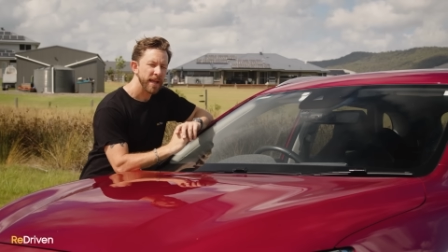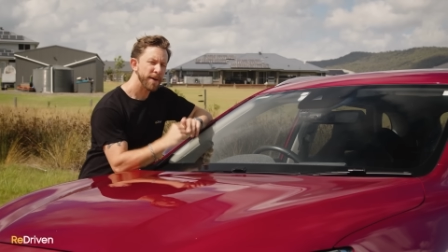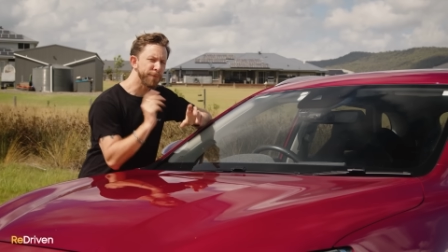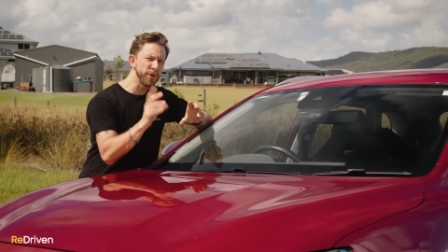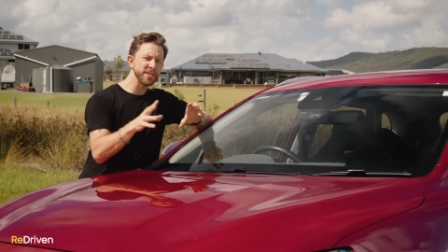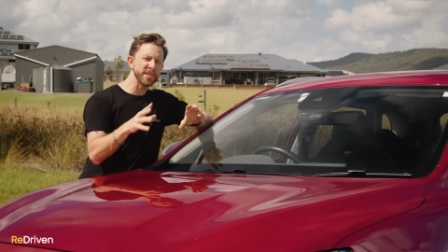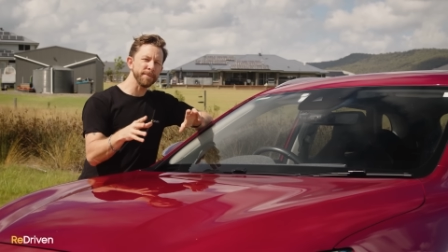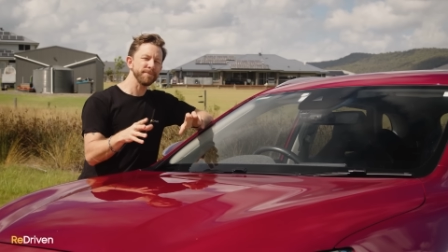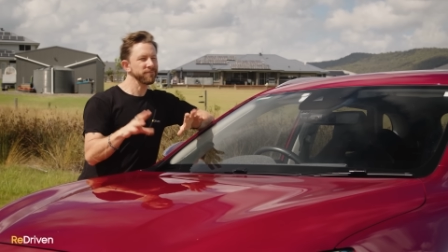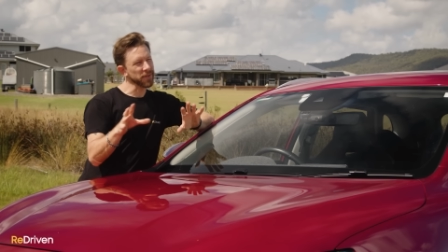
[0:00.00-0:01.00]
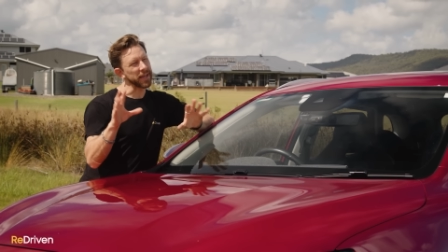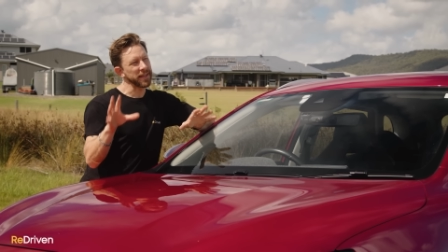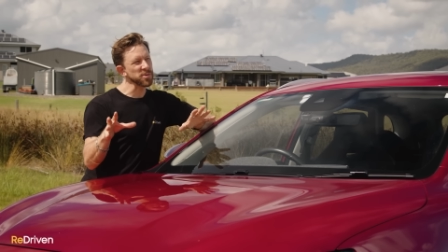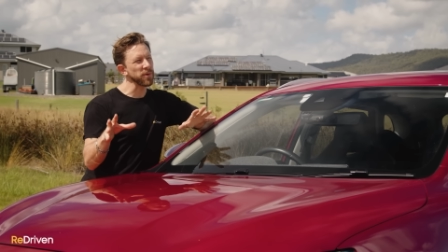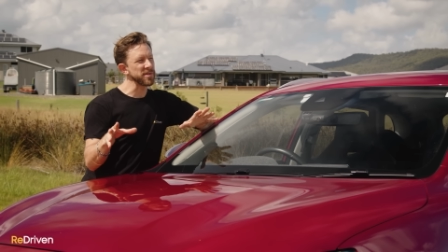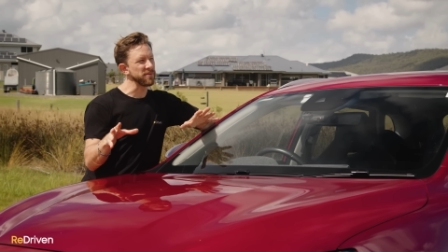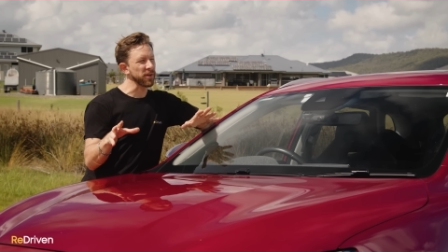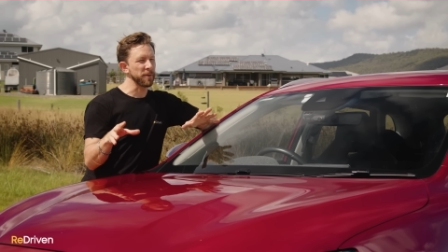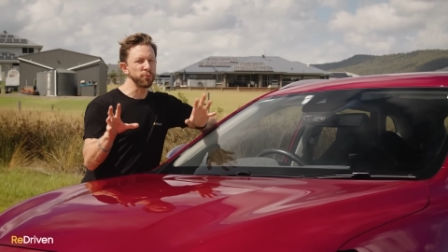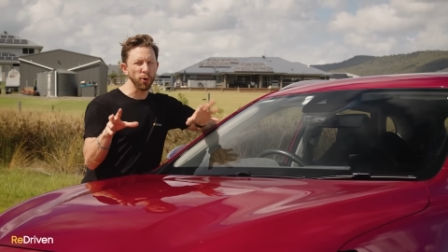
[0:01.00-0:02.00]
Now, first up, okay, this one isn't
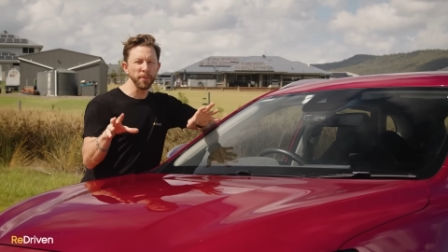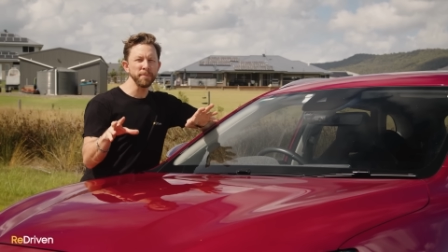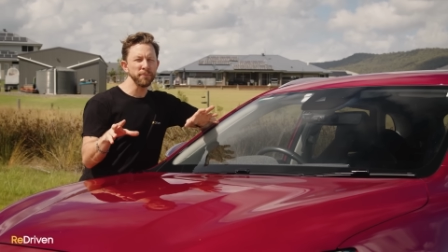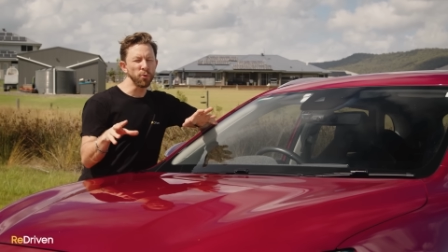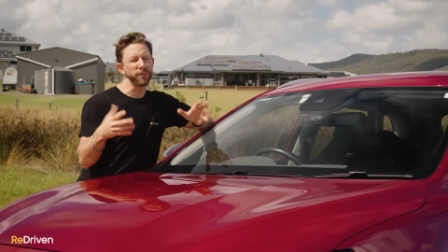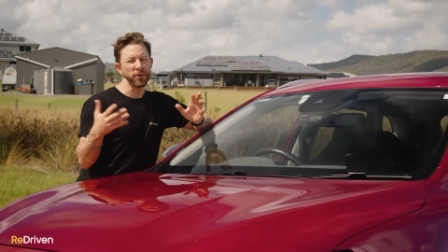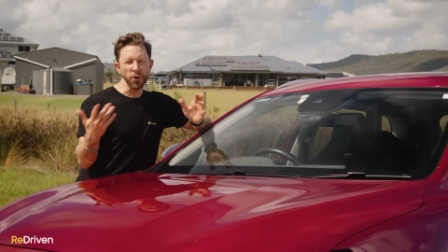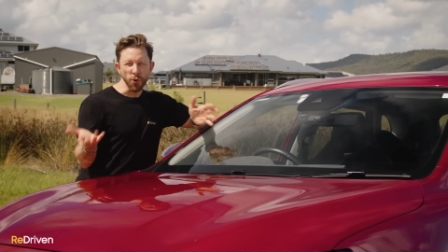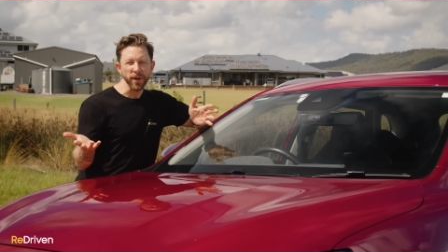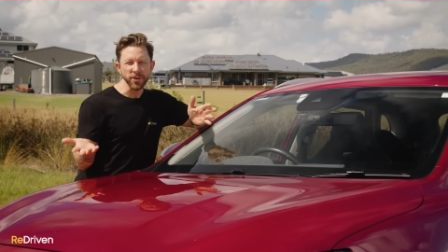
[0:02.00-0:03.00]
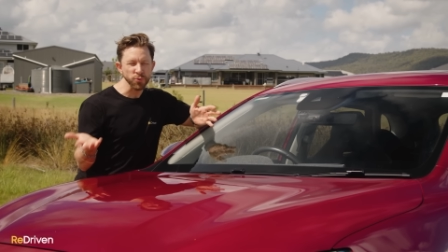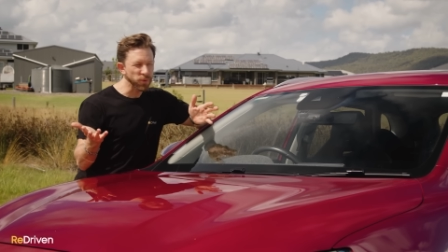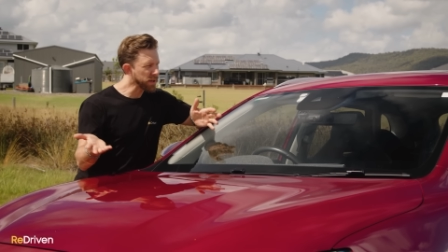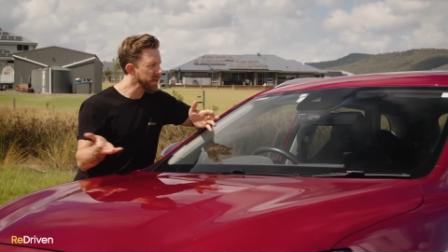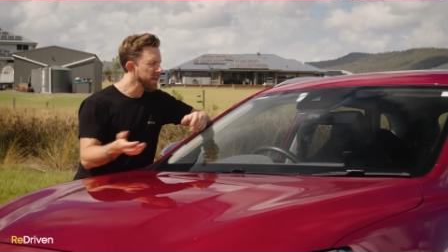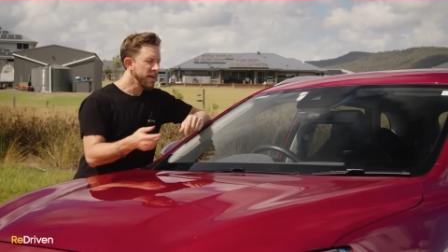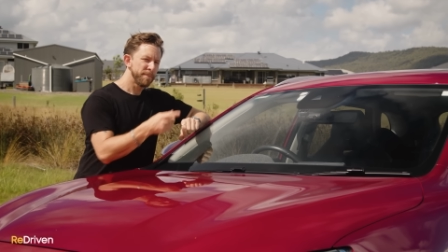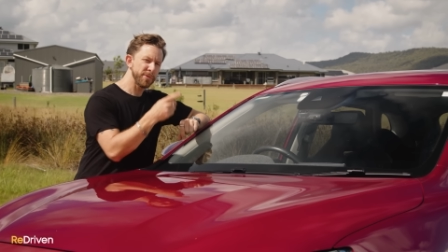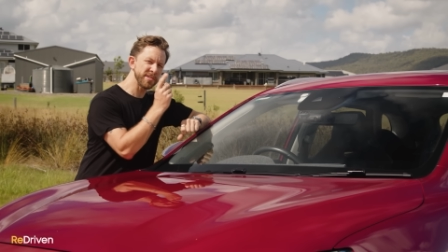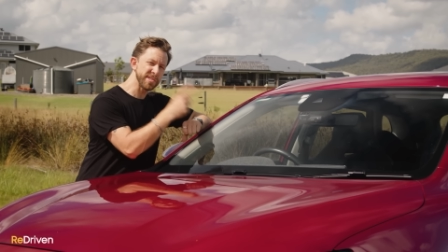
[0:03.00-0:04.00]
like a problem, more of an annoyance really,
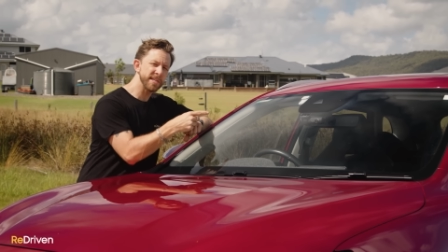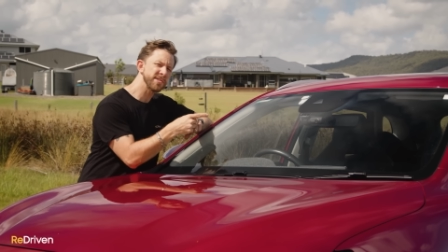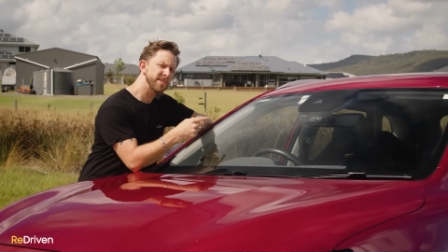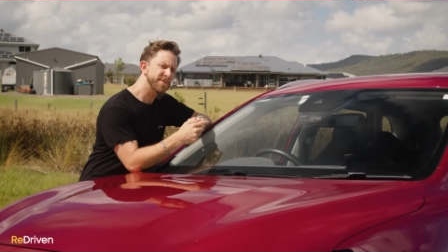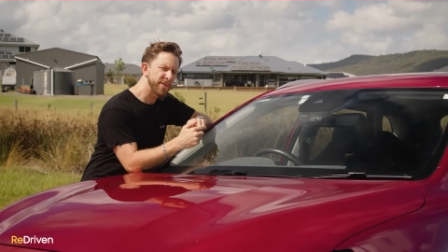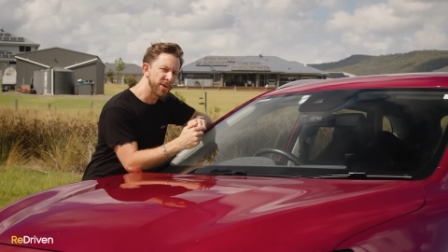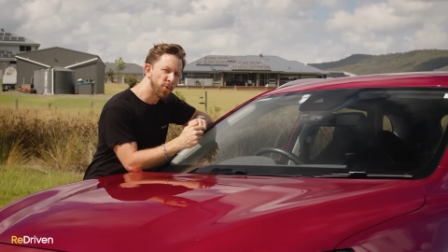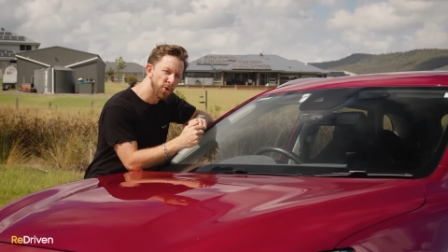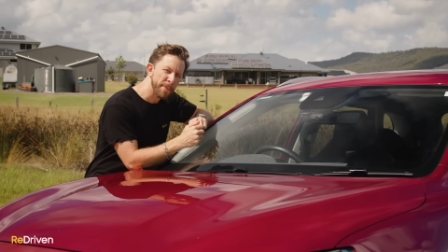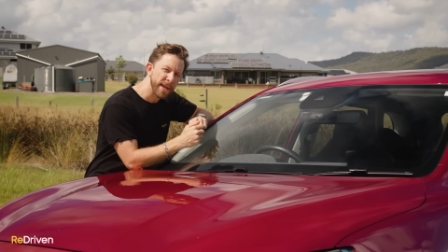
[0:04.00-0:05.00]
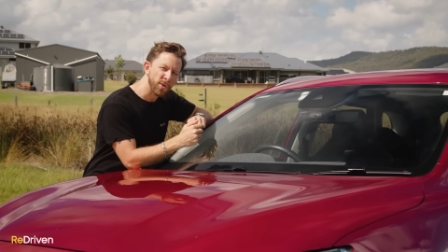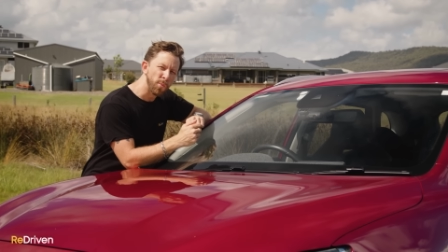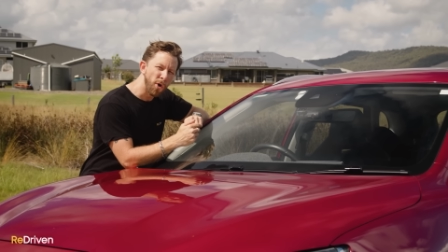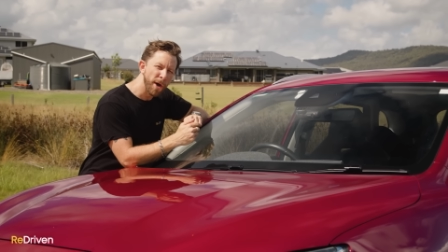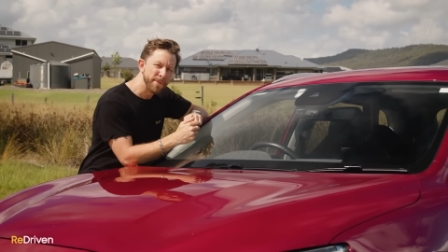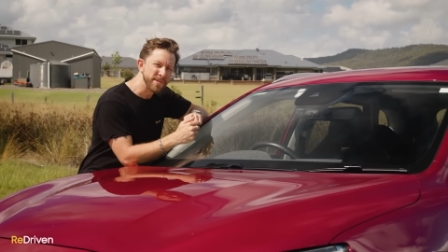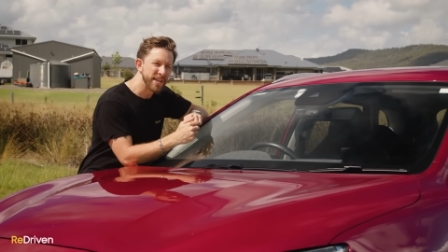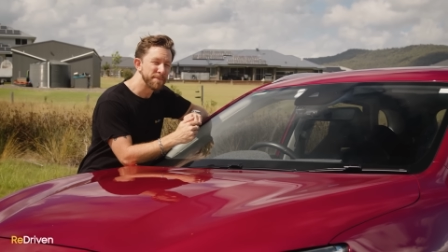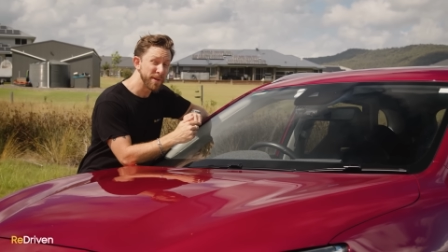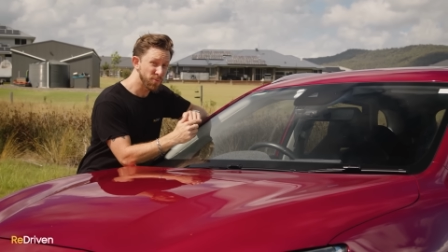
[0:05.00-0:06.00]
but the sensors for the automatic wipers
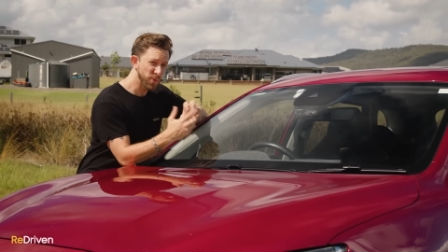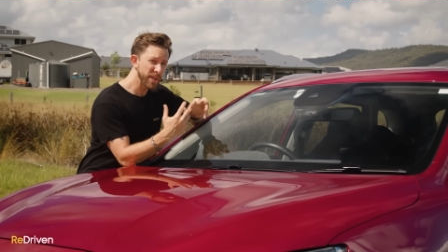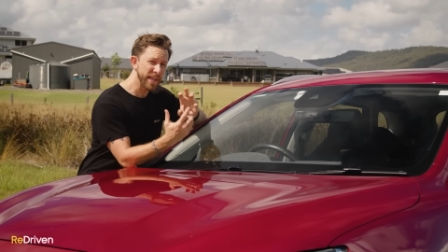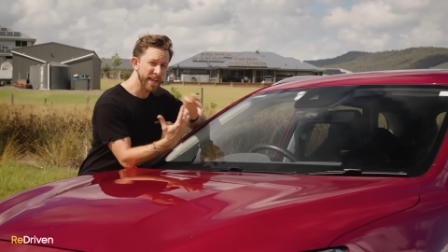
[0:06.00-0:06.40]
can be really